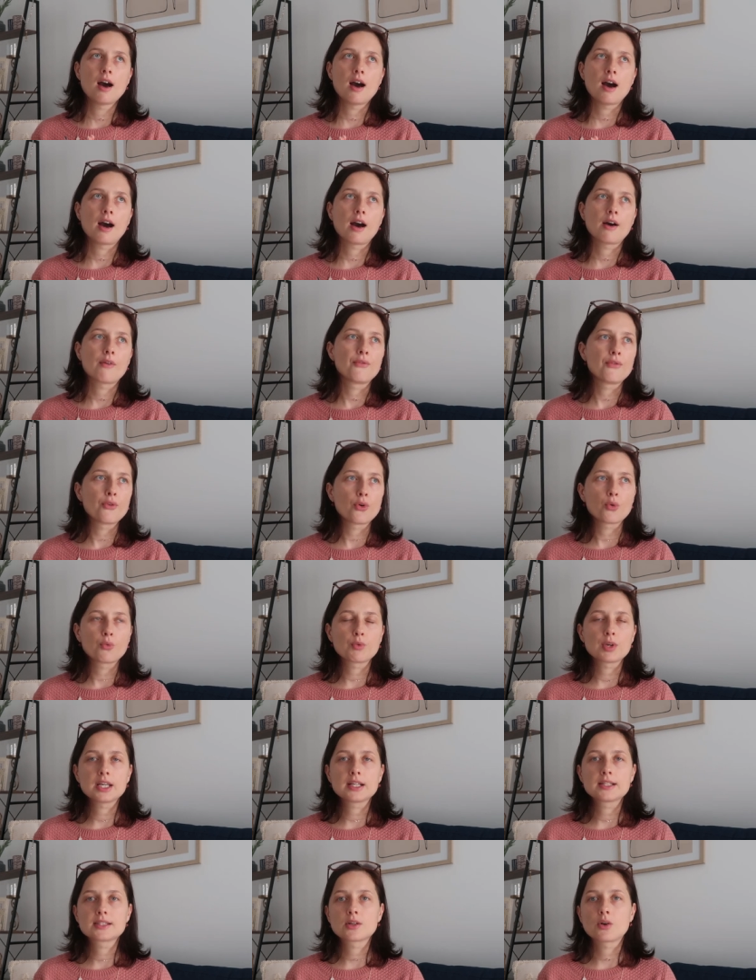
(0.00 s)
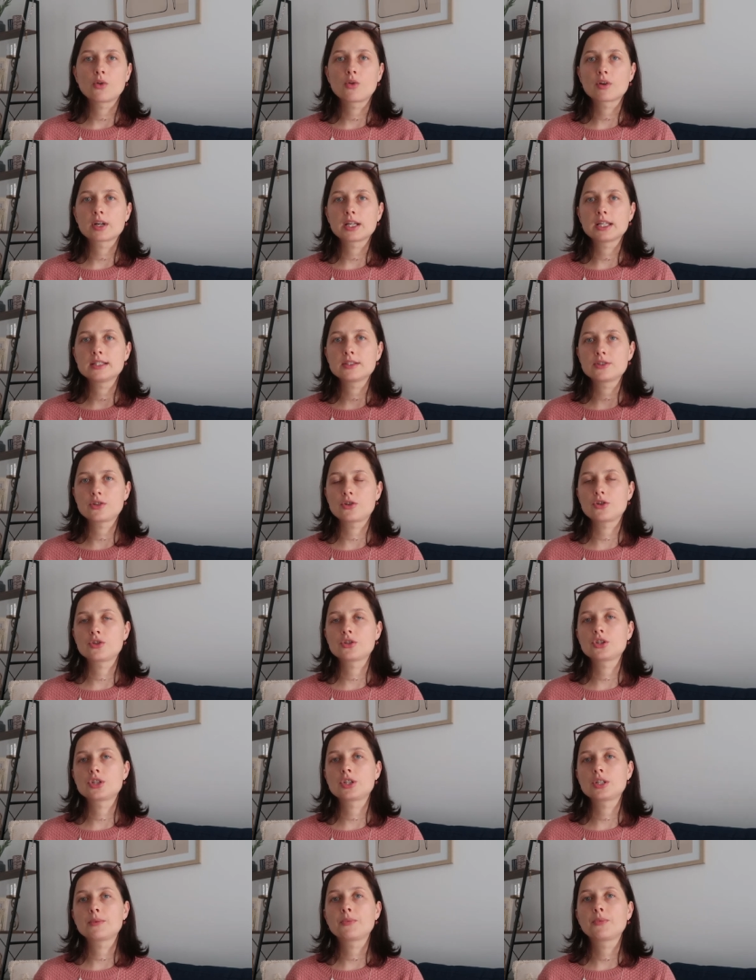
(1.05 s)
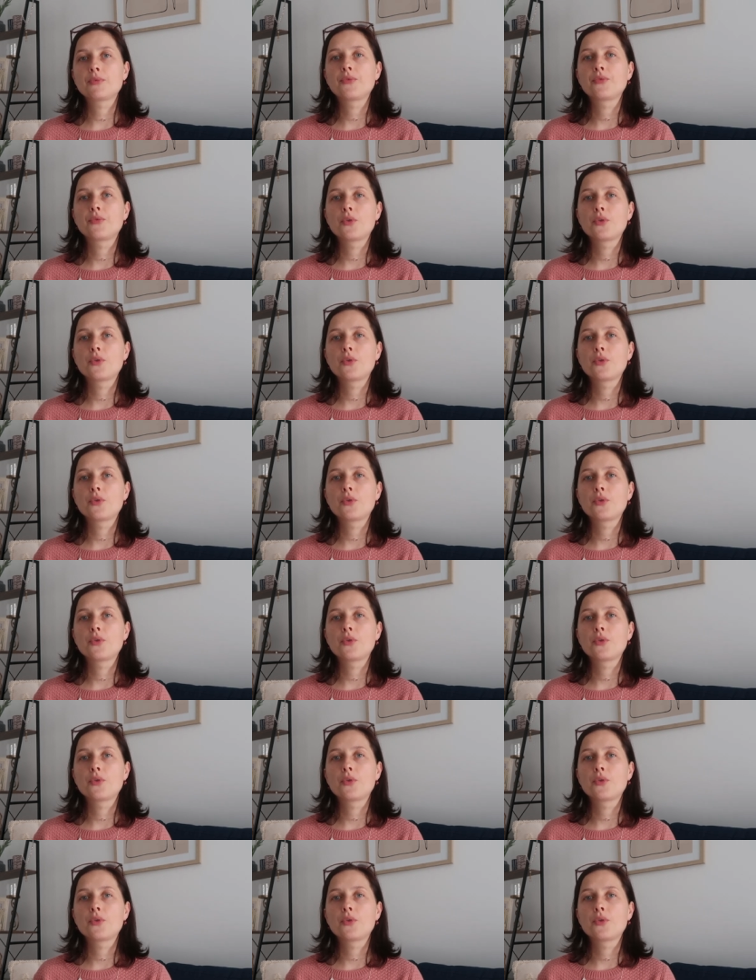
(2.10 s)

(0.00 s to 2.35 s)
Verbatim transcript: Uh, four weeks or internship